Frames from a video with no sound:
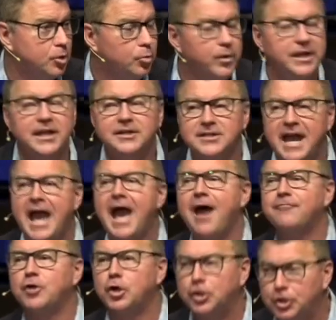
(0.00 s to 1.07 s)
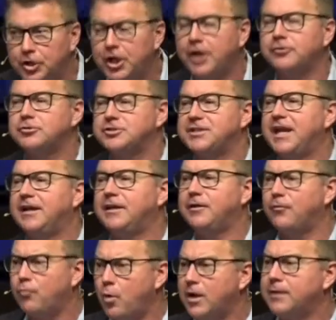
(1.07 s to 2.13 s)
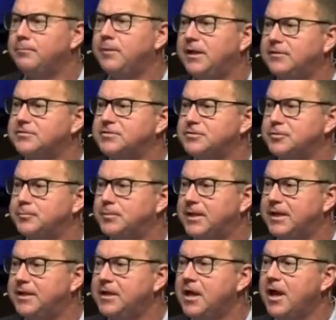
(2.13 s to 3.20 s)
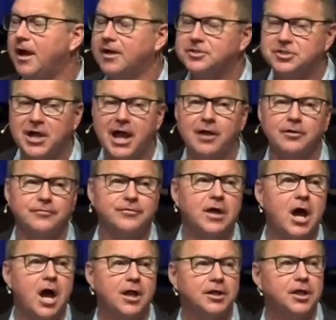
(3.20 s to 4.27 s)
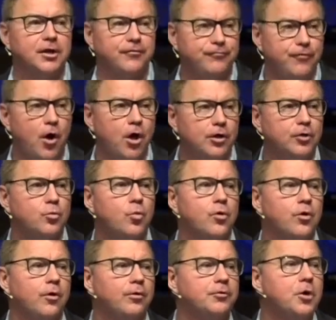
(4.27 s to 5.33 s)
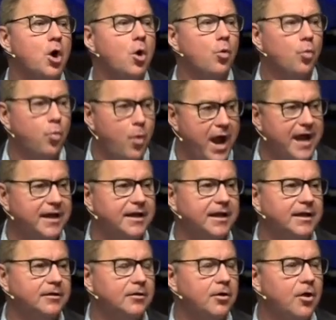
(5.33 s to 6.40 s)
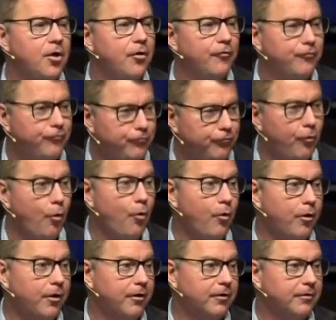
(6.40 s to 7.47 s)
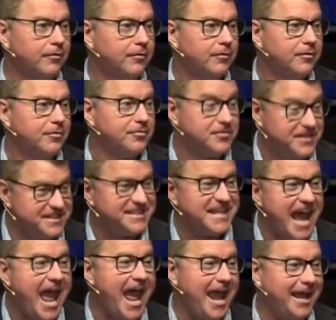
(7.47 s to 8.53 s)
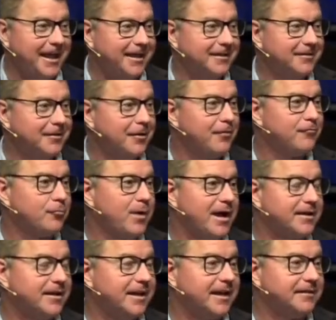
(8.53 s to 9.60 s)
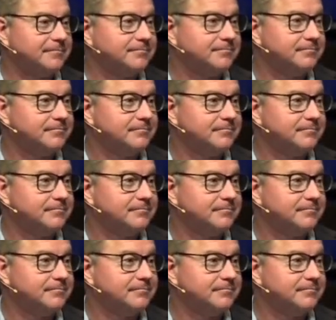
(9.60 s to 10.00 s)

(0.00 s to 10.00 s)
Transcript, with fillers: We need to have a good understanding of what it means to be a child of God in a fallen world, waiting for the day of reckoning.